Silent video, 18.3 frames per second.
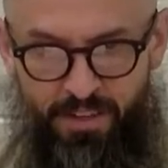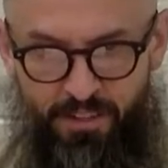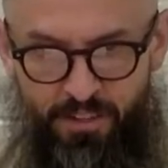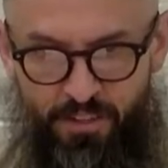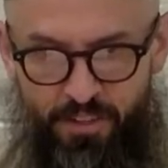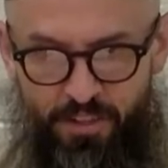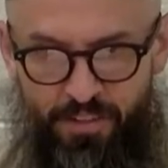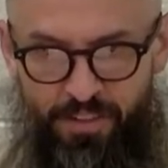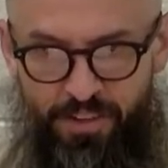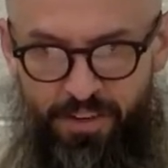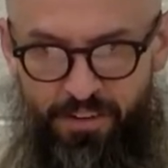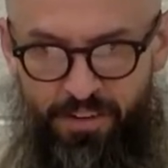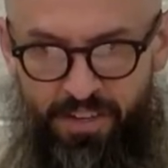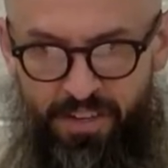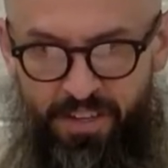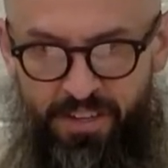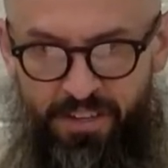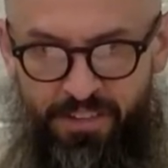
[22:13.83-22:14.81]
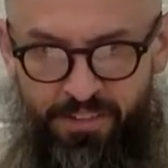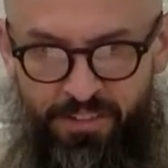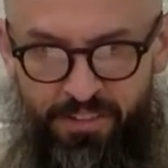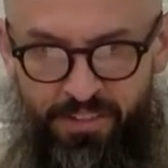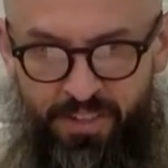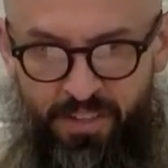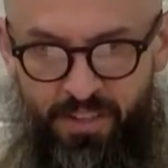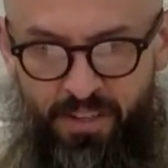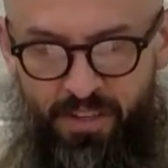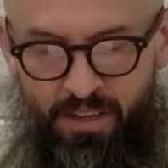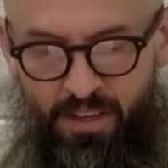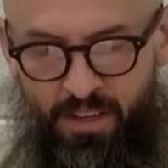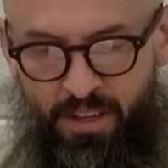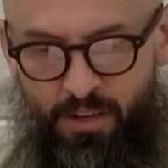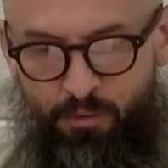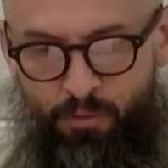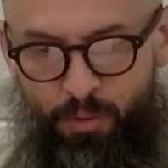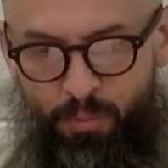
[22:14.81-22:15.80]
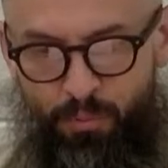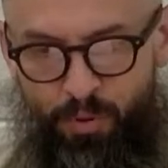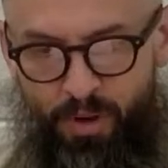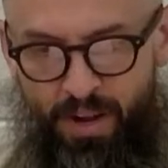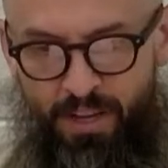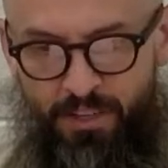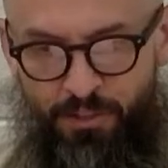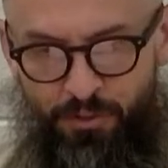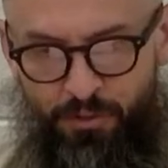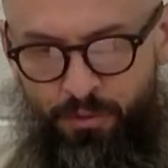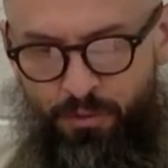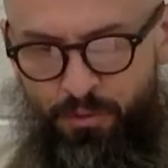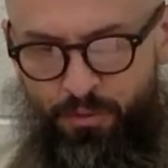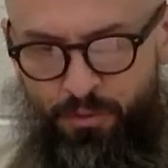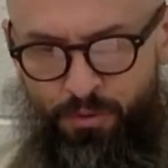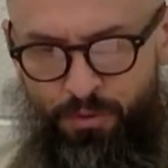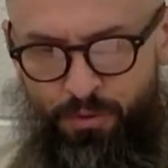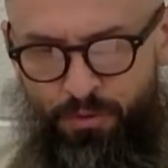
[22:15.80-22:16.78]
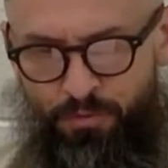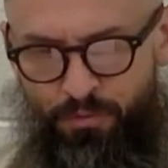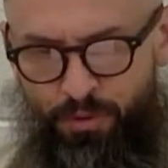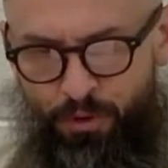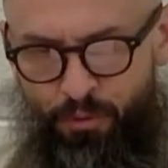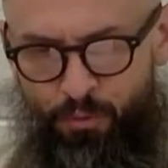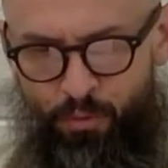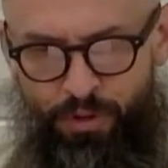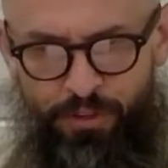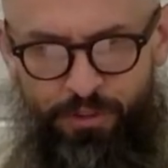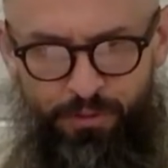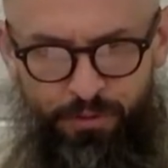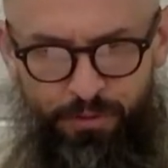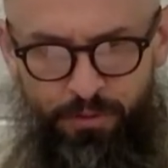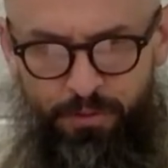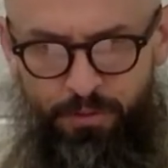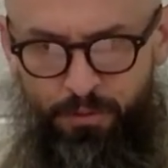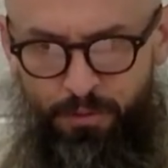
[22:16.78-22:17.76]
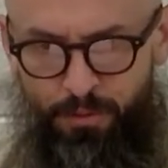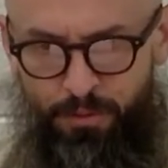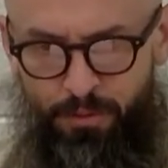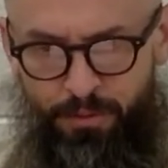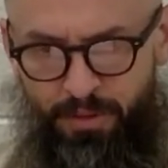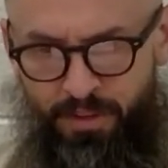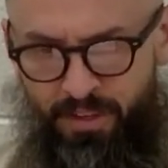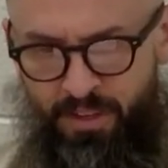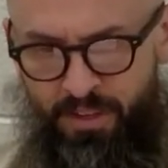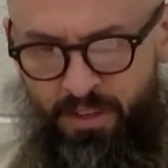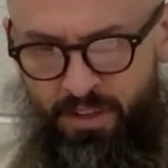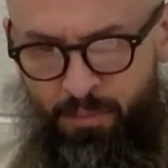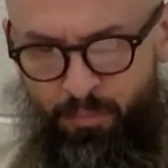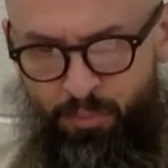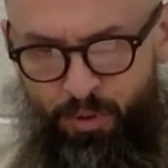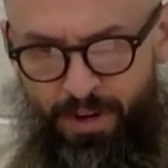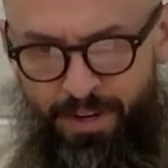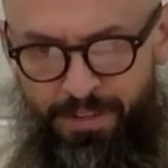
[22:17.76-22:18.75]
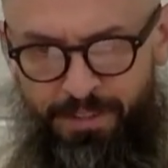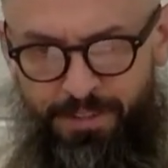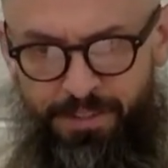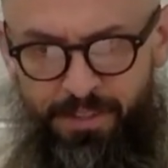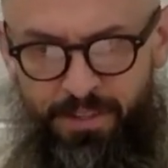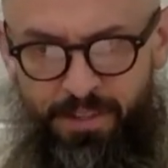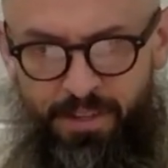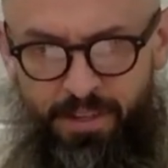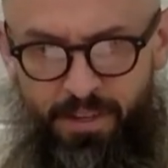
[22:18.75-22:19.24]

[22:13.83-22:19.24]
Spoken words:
so that there is reprisal or requital or a price